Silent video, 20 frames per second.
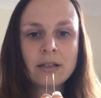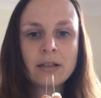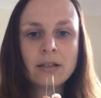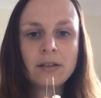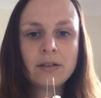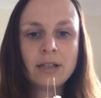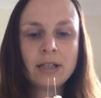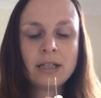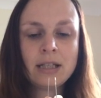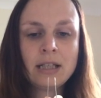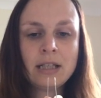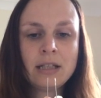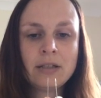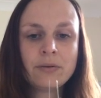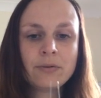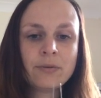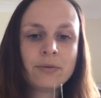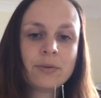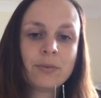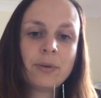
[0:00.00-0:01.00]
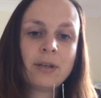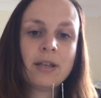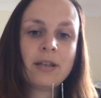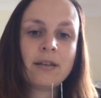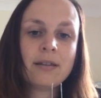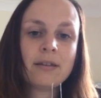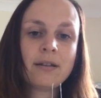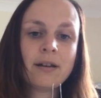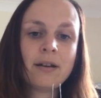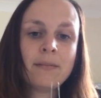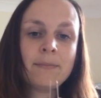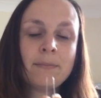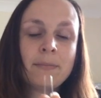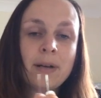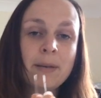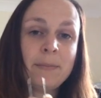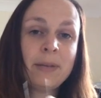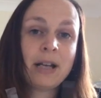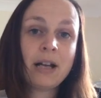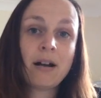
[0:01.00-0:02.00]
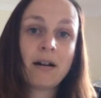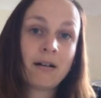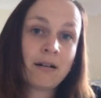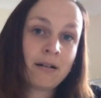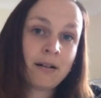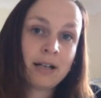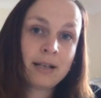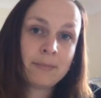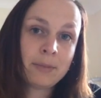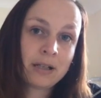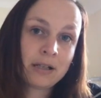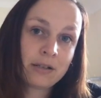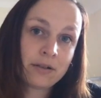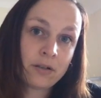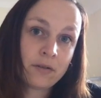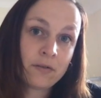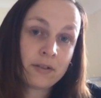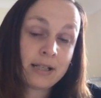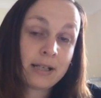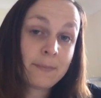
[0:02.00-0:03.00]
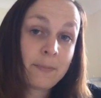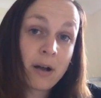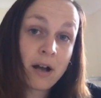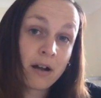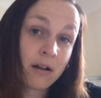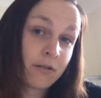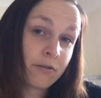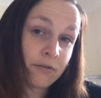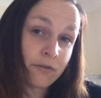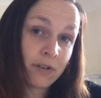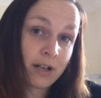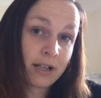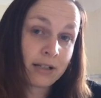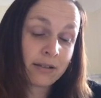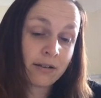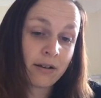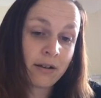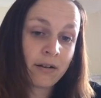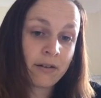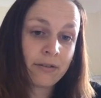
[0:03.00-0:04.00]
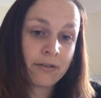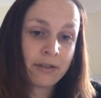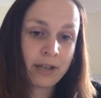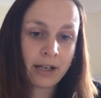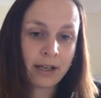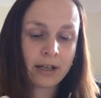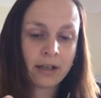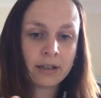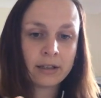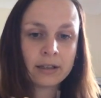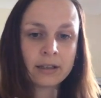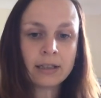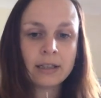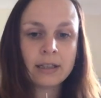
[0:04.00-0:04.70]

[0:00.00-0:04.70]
You need needles with a bigger eye because obviously pearl threads are thicker.